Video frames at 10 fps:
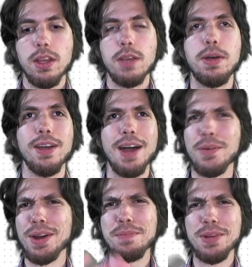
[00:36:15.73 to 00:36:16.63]
Why did
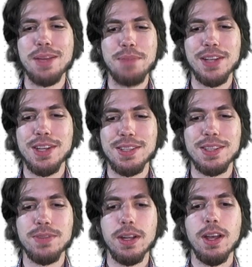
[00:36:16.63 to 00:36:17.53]
I put Impact.js?
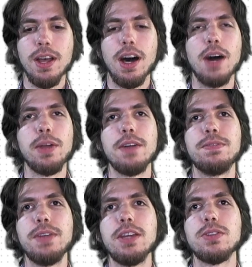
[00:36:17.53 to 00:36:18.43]
That's fun. We got
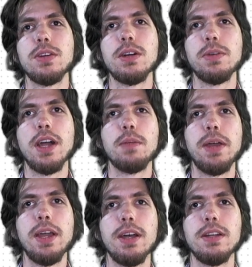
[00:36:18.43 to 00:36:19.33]
Phaser. We got
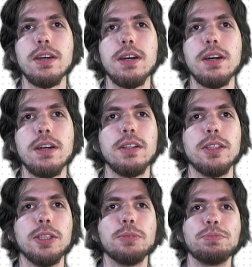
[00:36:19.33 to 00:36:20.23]
Panda.
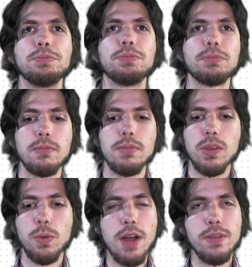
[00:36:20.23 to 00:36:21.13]

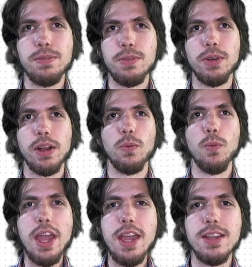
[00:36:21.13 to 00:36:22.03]
We got even freaking
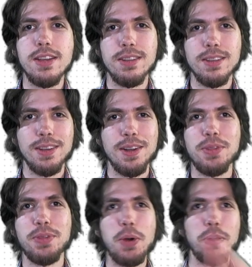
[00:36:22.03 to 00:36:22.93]
Wade.
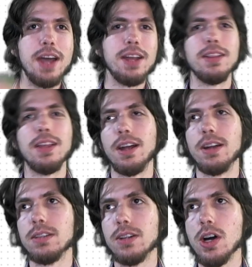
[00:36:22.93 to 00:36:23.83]
Throw that in
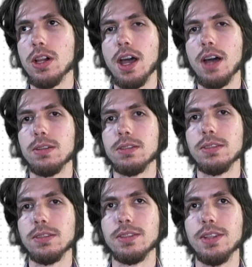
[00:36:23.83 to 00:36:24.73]
there. Call out
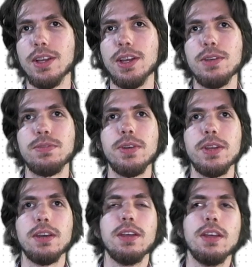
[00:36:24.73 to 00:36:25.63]
for
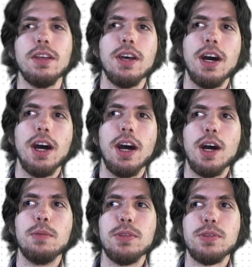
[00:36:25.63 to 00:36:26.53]
you.
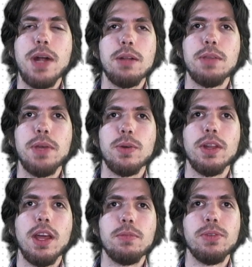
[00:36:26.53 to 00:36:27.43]
There's probably a big
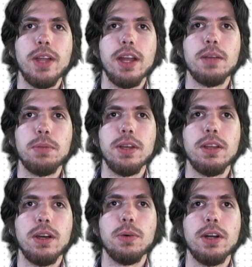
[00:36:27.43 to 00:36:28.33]
one that I'm forgetting, but
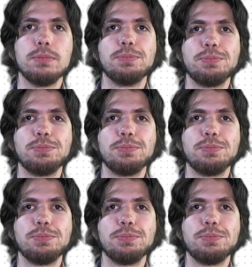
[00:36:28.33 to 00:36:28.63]
you know what?